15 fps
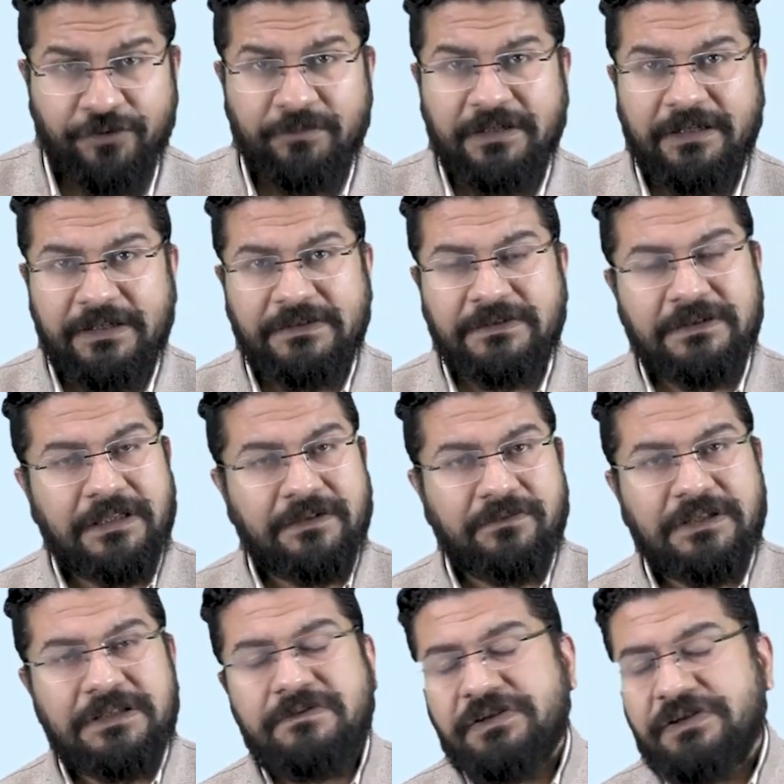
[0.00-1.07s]
tumor is the
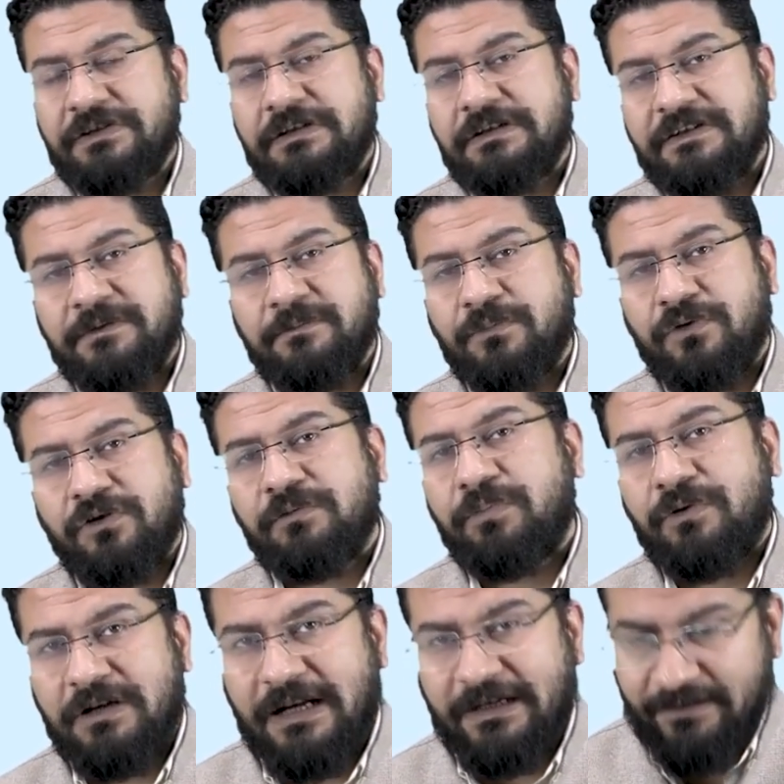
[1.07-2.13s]
one which is releasing more
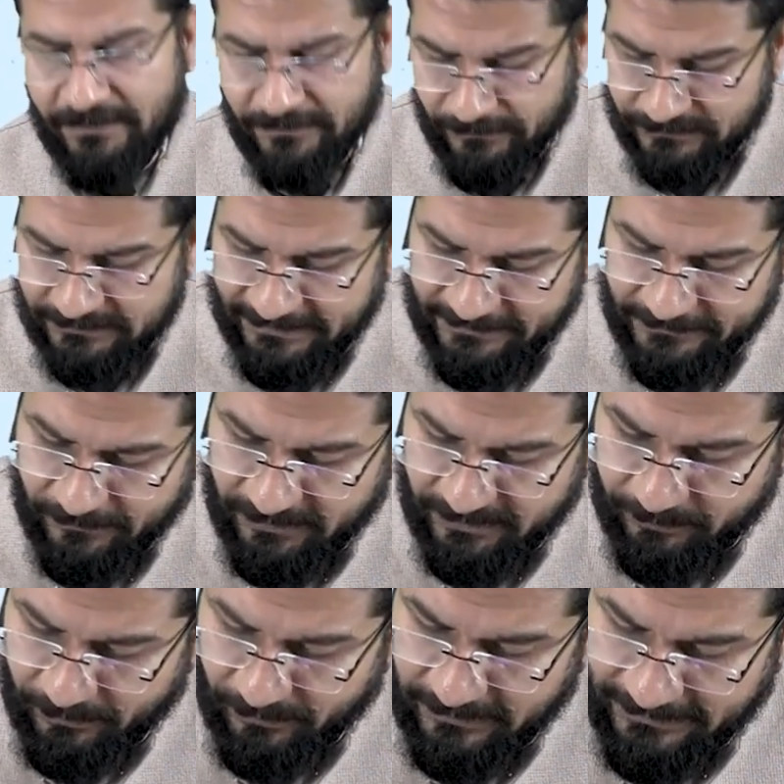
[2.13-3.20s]
prolactin. So that is
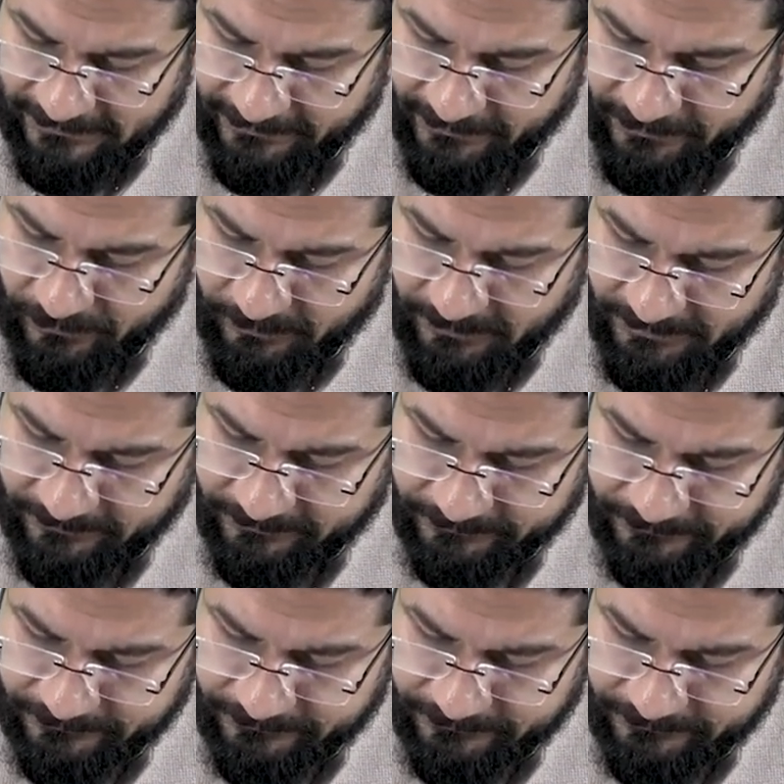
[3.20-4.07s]
called prolactinoma.